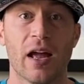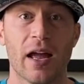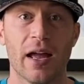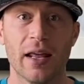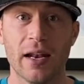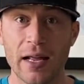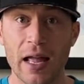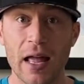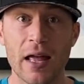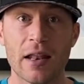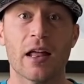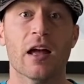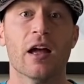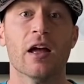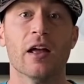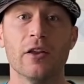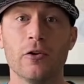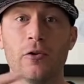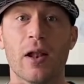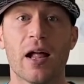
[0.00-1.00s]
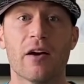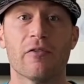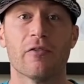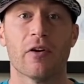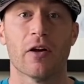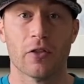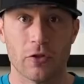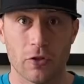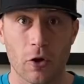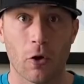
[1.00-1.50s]
And again, you'd
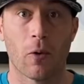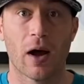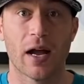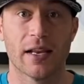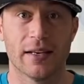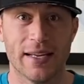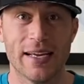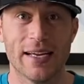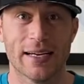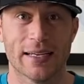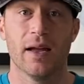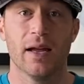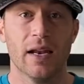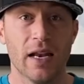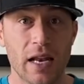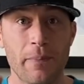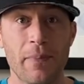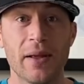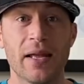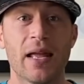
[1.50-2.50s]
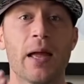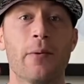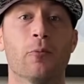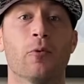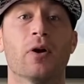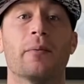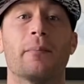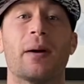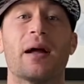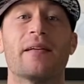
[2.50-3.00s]
have no idea. And he became
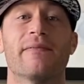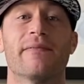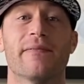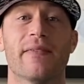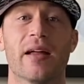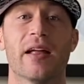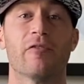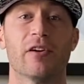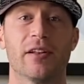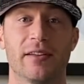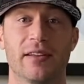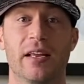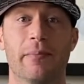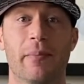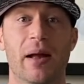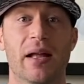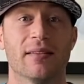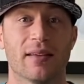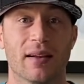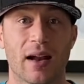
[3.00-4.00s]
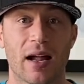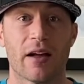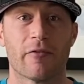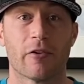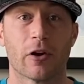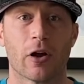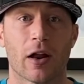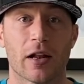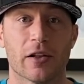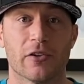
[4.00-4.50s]
one of my favorite teammates that I
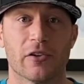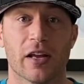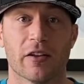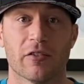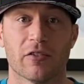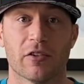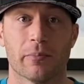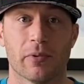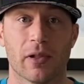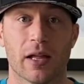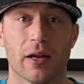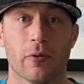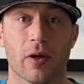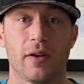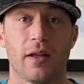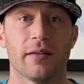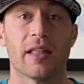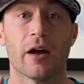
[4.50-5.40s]
ever got a chance to play with.